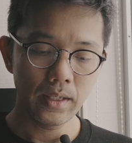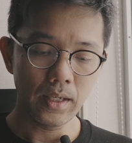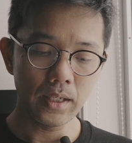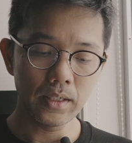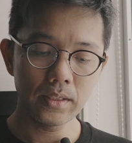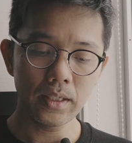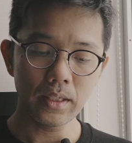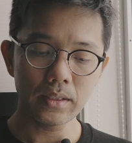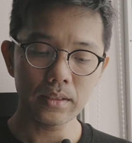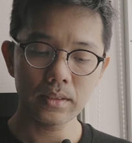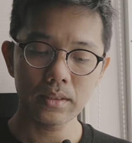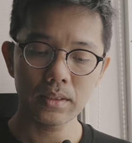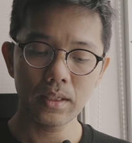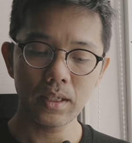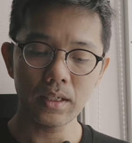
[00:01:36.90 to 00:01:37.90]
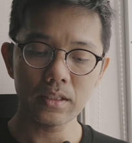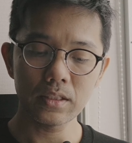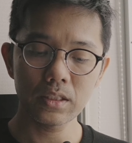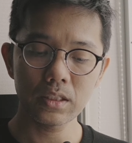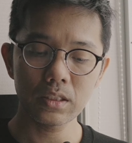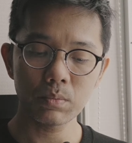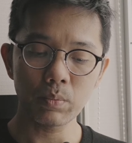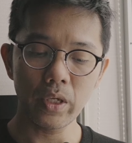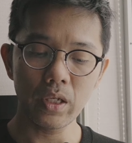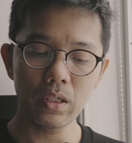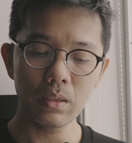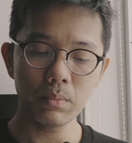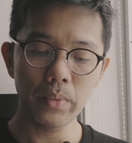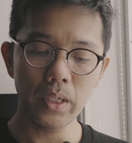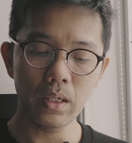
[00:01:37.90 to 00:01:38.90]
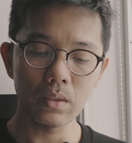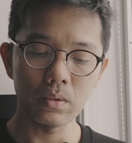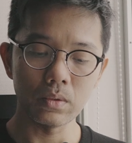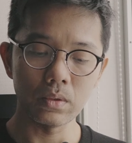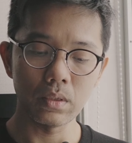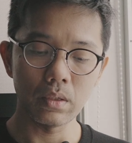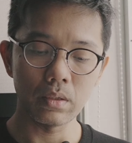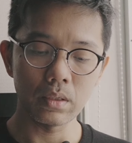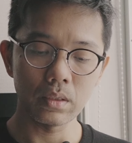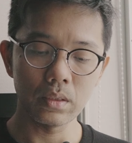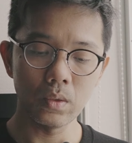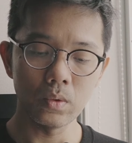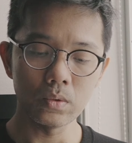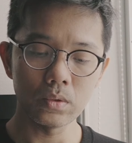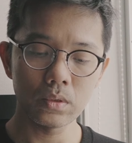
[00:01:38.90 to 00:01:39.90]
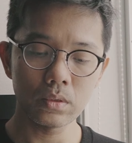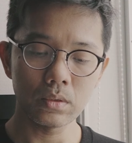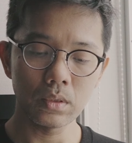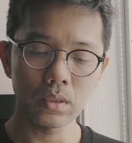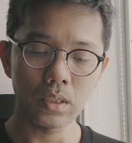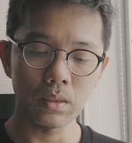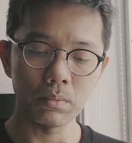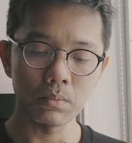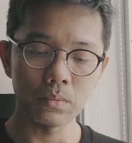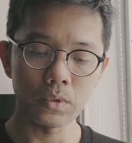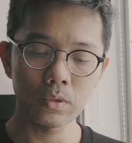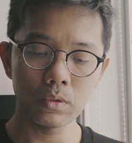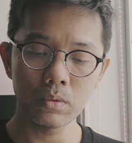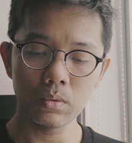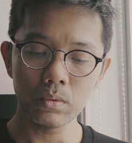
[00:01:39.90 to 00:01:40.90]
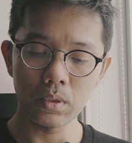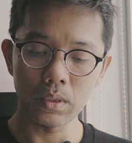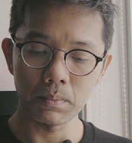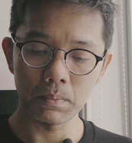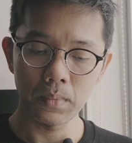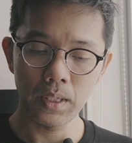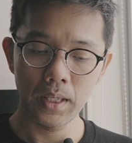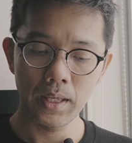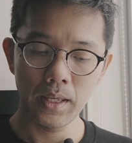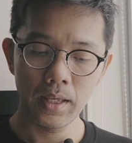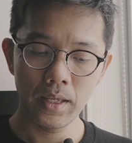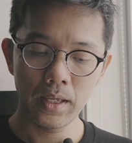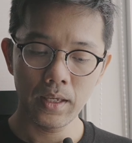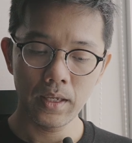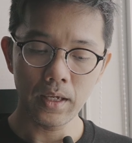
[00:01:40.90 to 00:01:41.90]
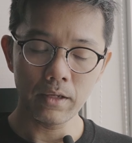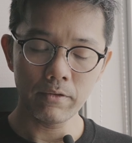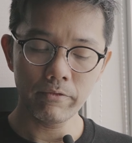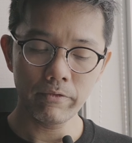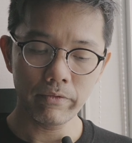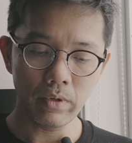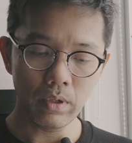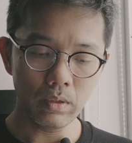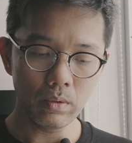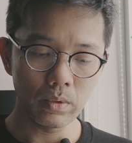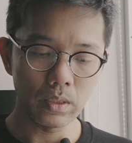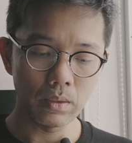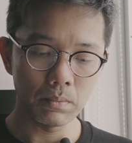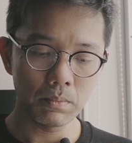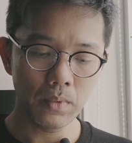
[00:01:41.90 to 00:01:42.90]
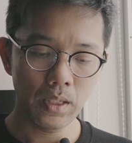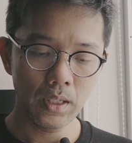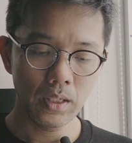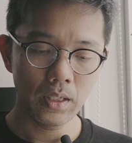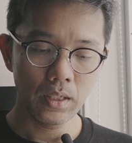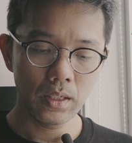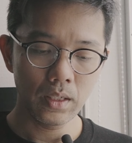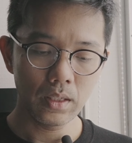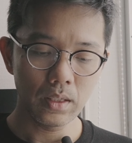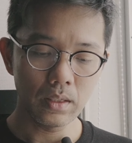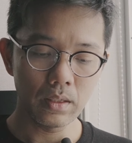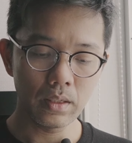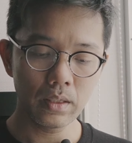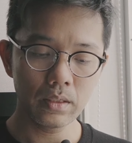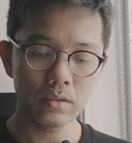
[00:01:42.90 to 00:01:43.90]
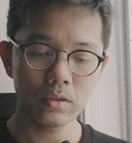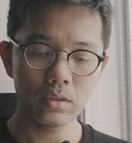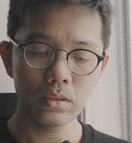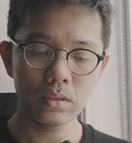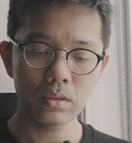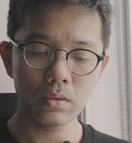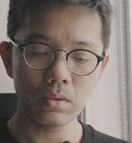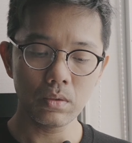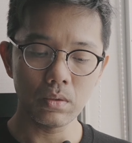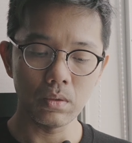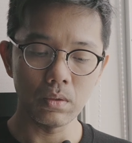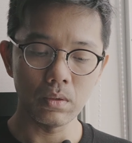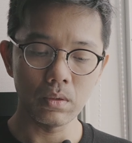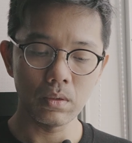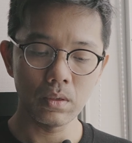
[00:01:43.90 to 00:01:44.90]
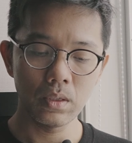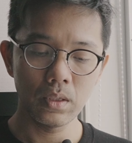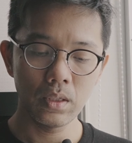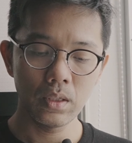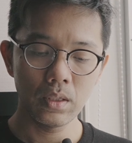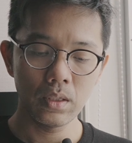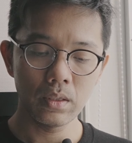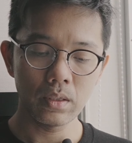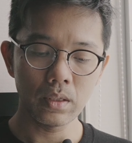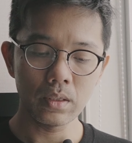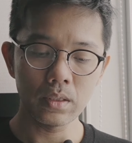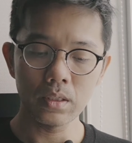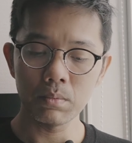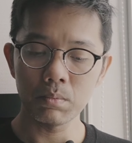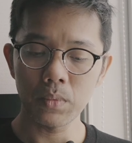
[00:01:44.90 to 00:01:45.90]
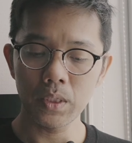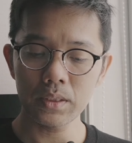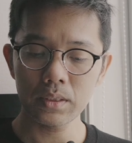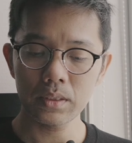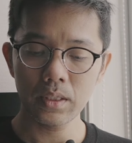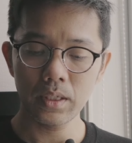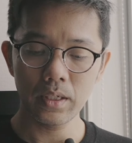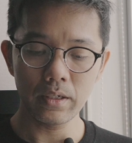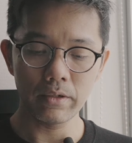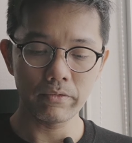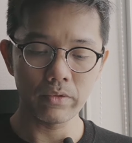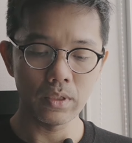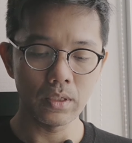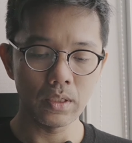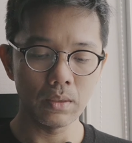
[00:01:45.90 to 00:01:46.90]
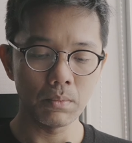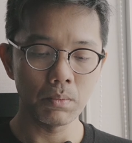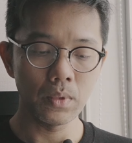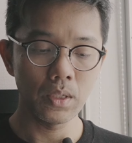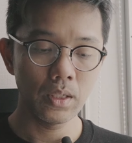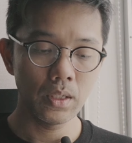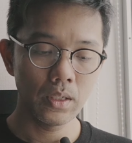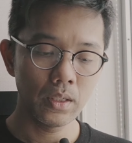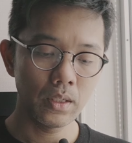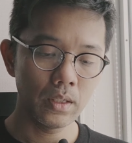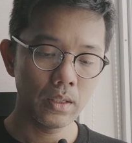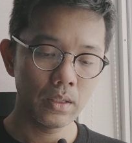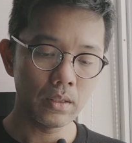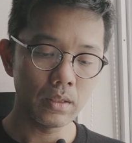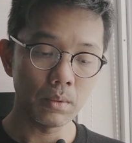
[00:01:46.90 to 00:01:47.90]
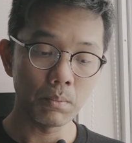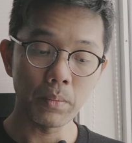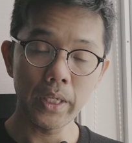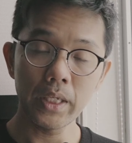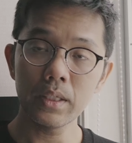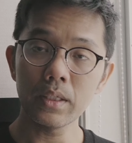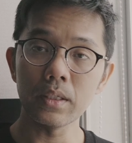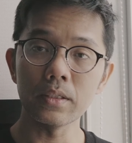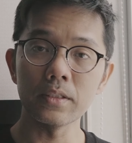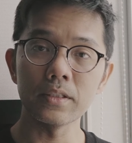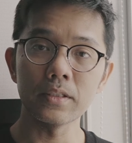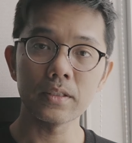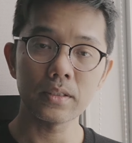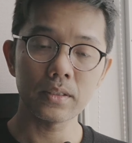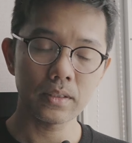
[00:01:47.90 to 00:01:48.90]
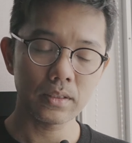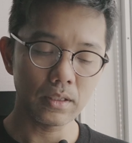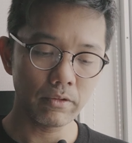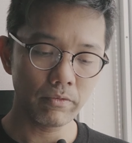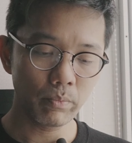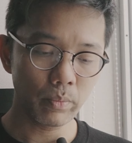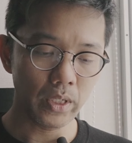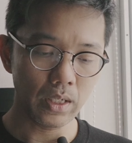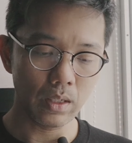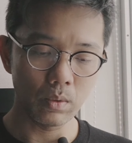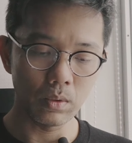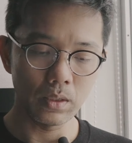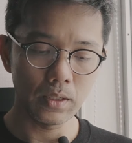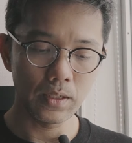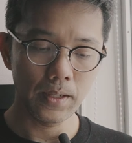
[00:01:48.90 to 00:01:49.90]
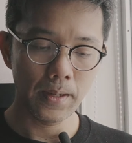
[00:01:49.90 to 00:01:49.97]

and yet had spellbound the goats to come to him and follow him, then she saw that he must have in him the makings of power.